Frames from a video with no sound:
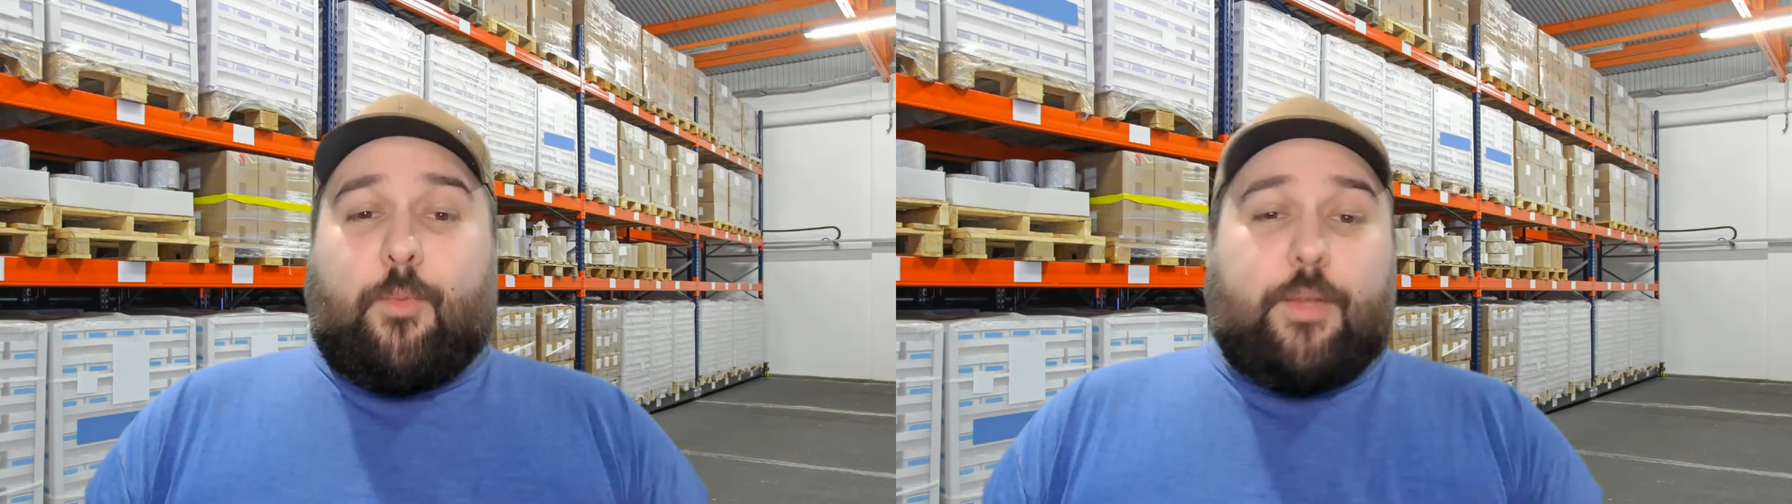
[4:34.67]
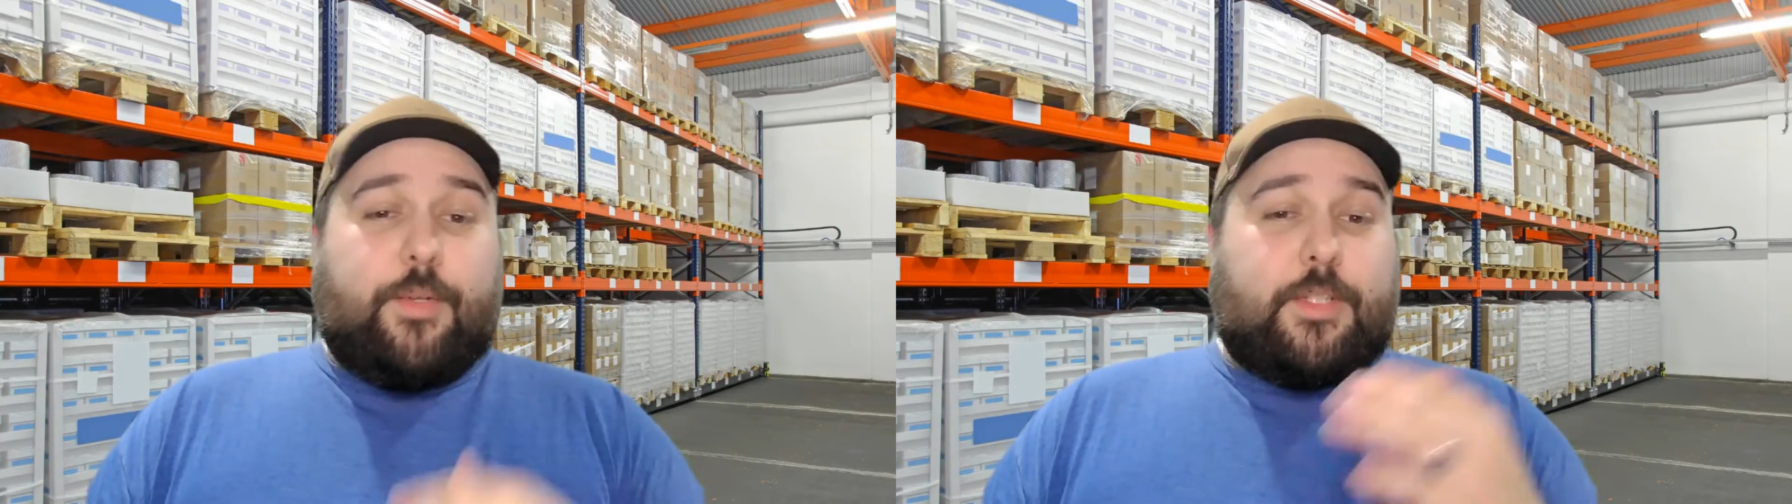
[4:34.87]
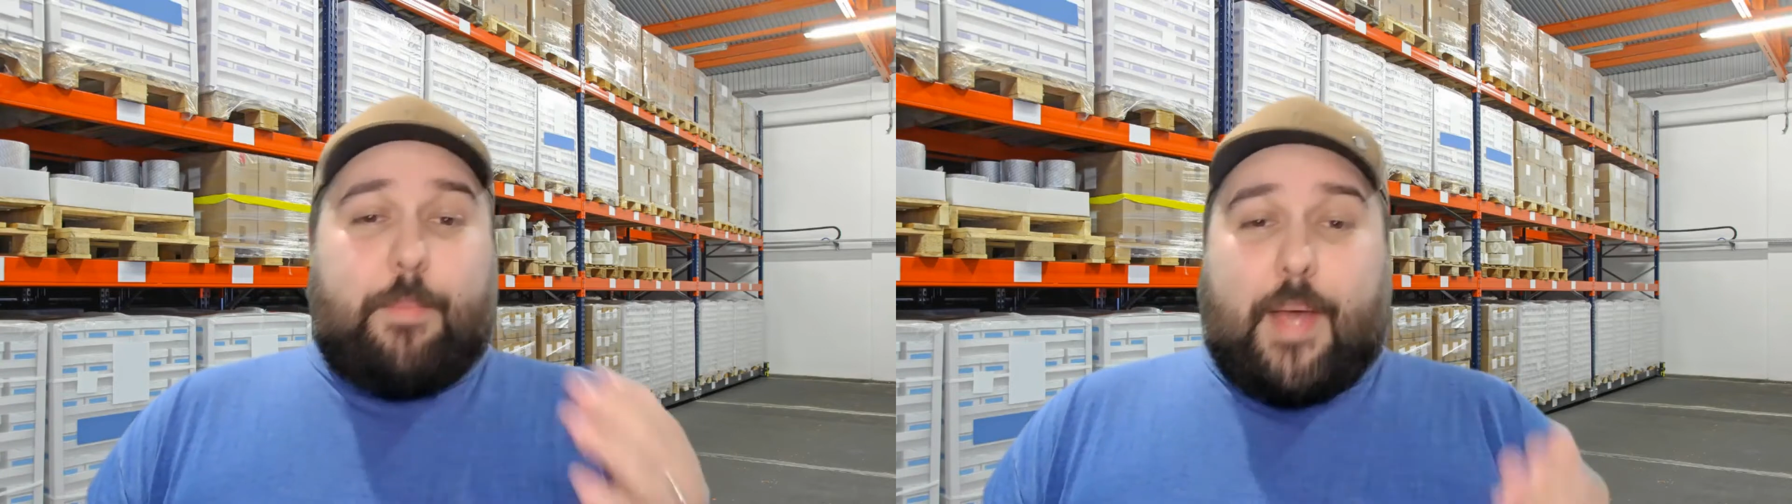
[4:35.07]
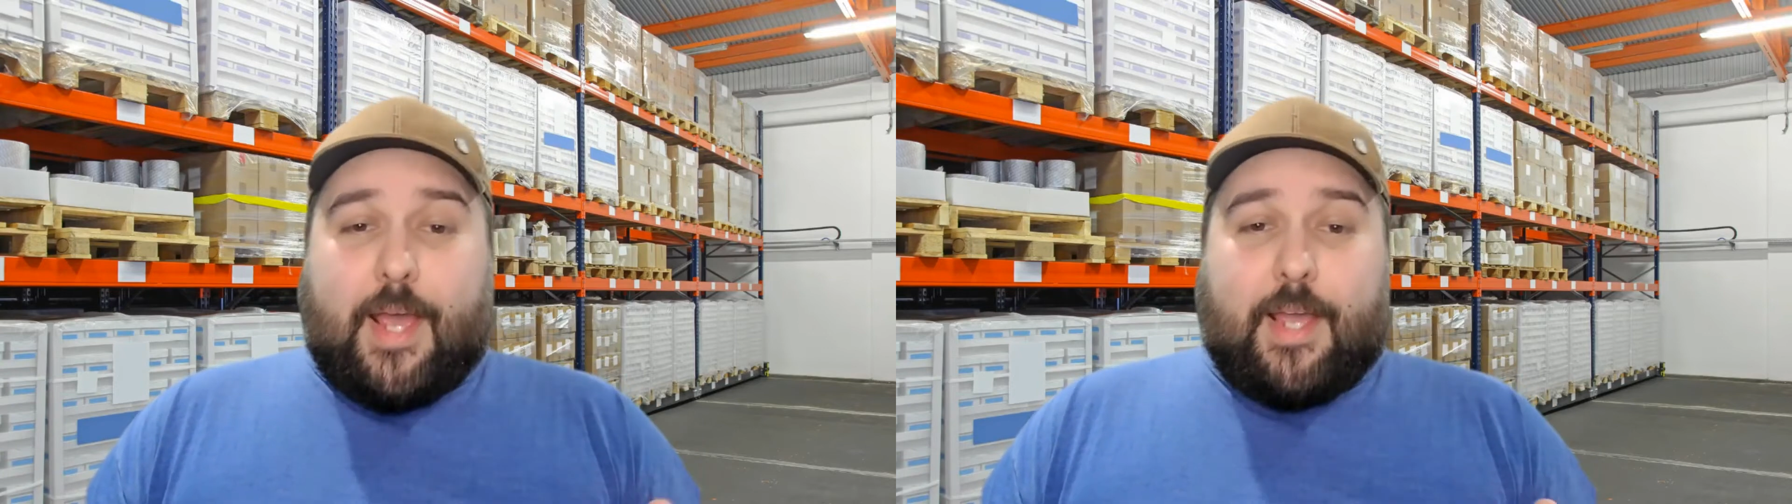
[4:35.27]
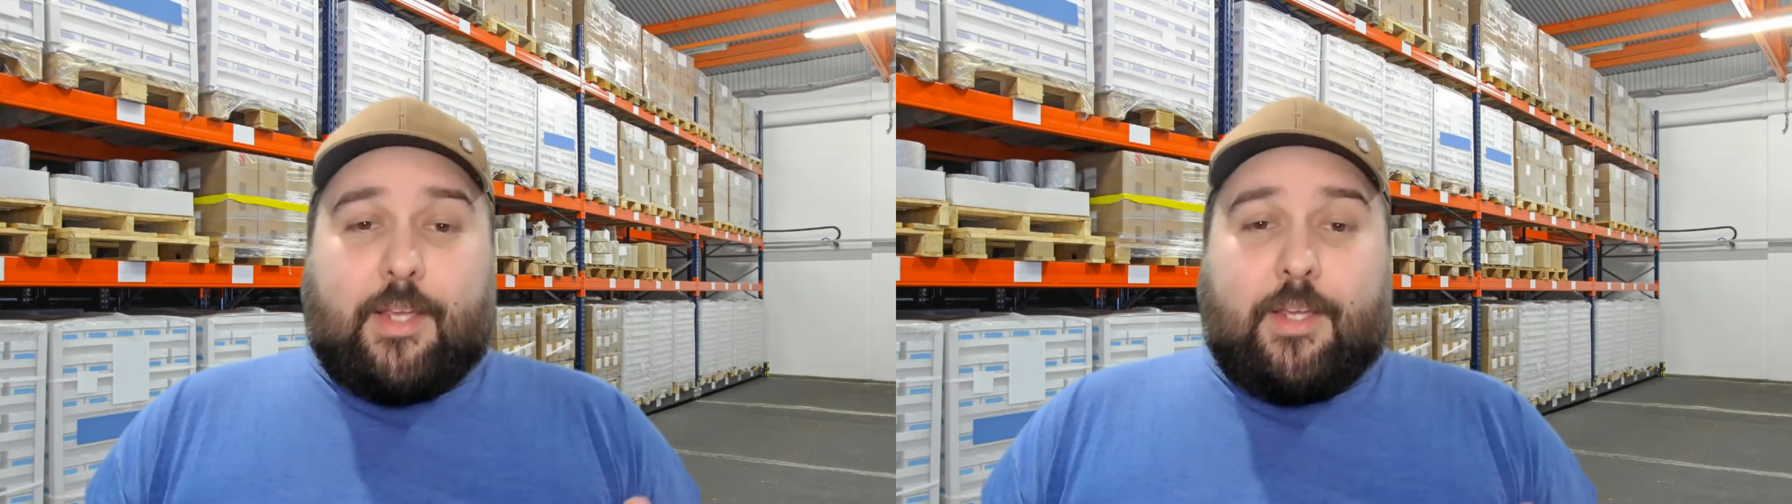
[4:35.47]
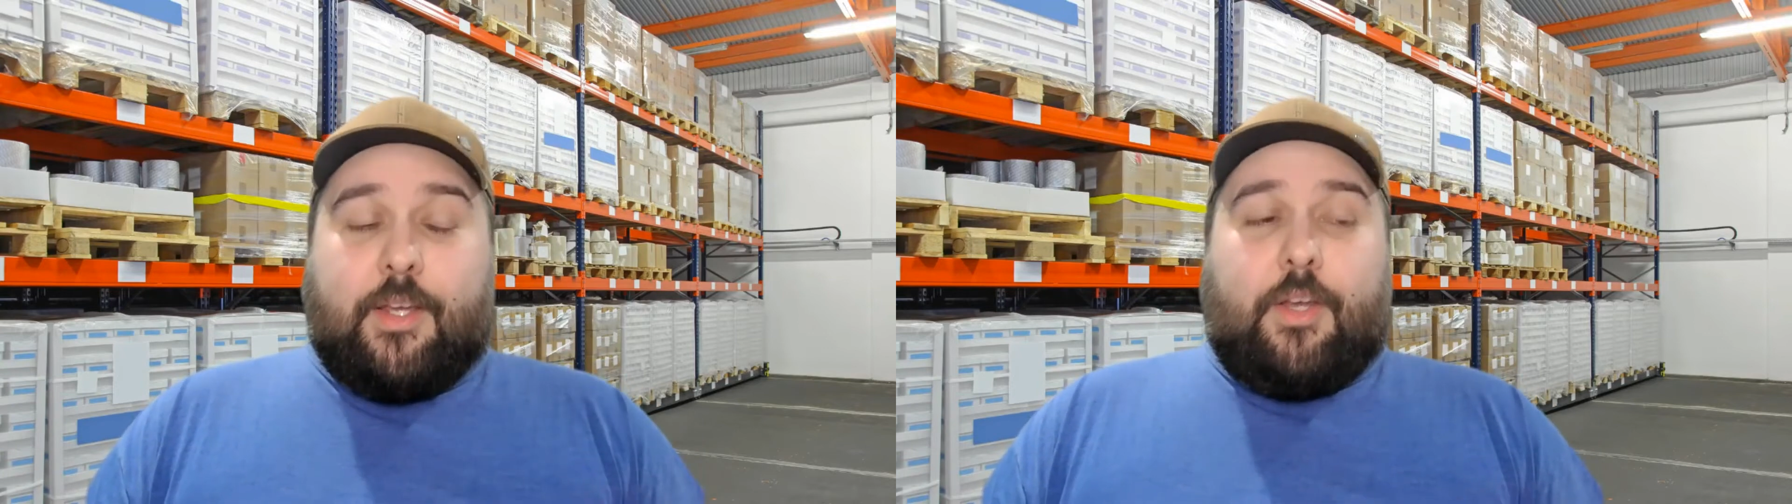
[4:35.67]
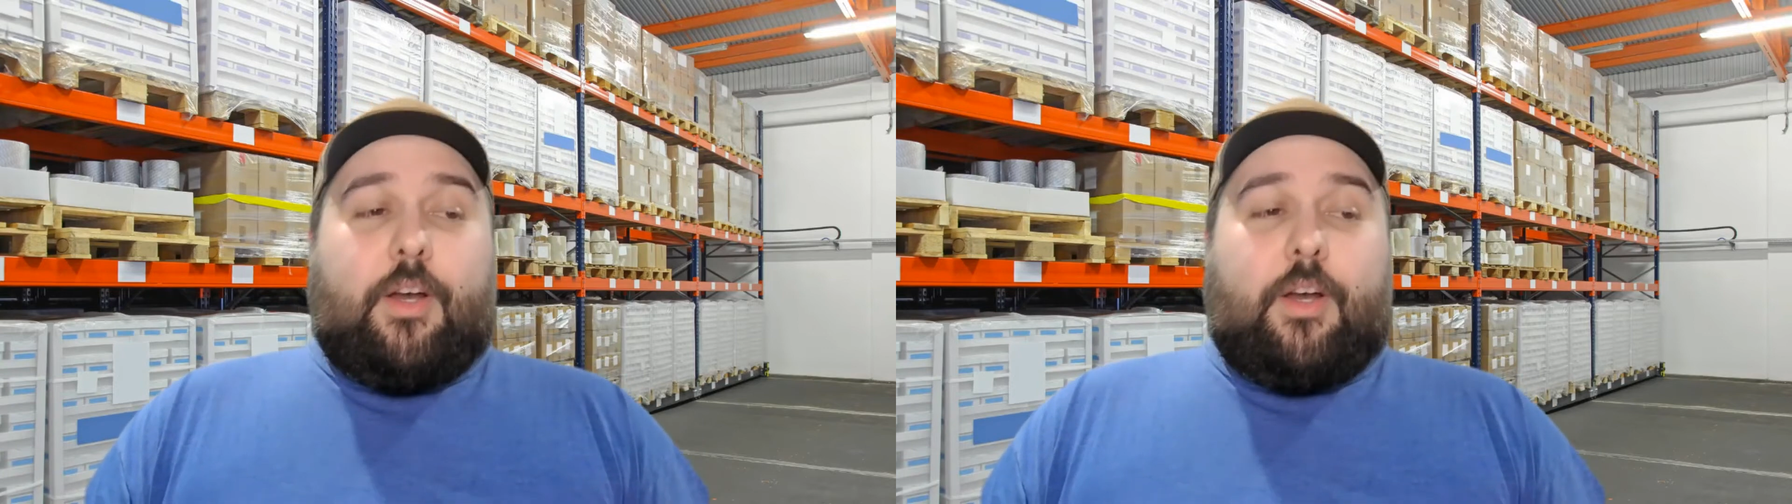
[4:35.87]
whether it's a bag,